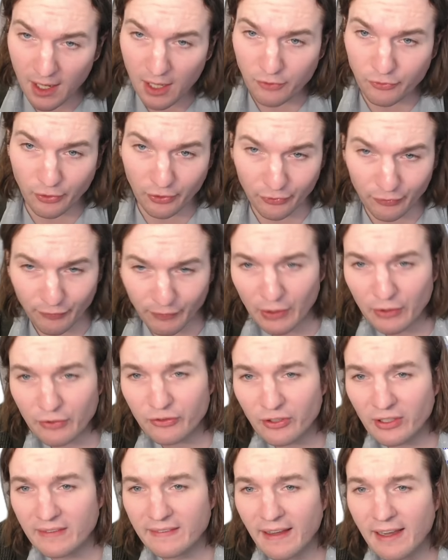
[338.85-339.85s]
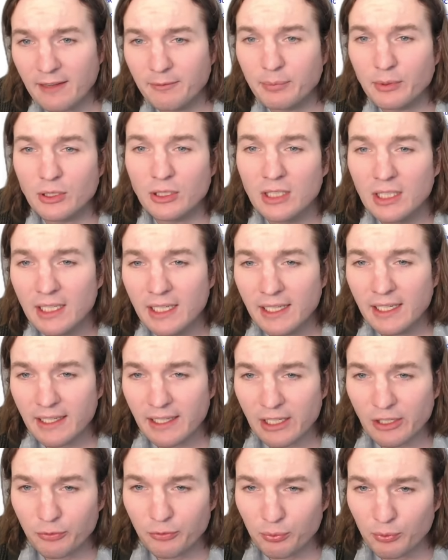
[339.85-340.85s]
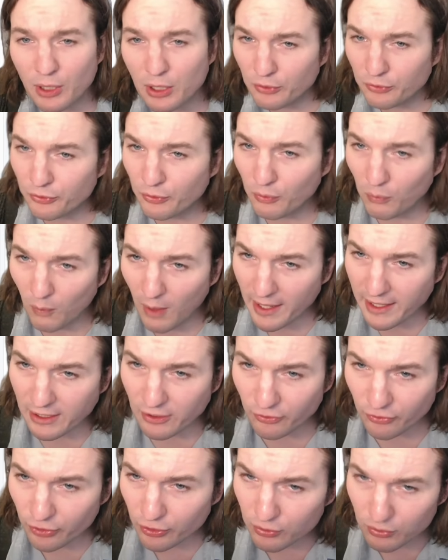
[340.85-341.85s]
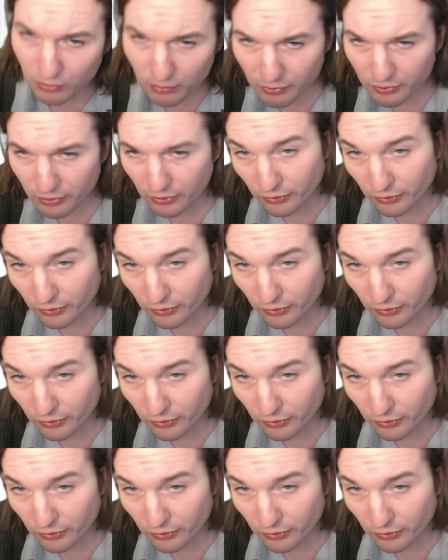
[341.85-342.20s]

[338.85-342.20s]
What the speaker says: So this first example is rows 1 and 2